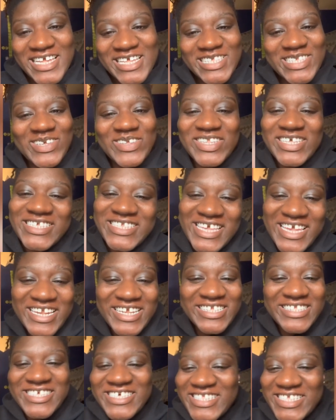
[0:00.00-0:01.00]
So let's get
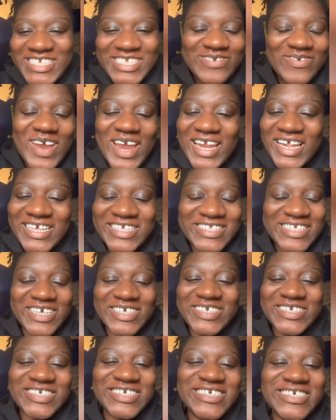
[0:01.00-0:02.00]
into this writing
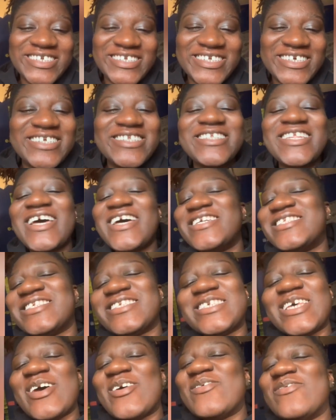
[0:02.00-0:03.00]
session.
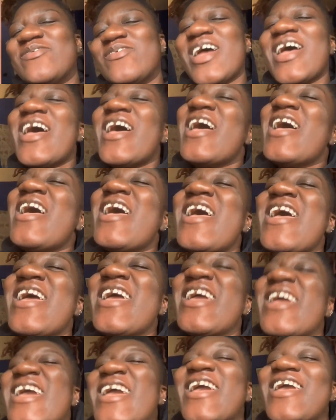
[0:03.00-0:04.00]
Let's
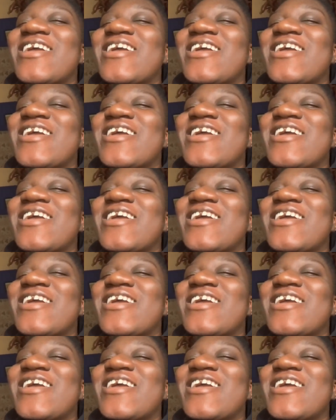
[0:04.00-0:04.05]
write.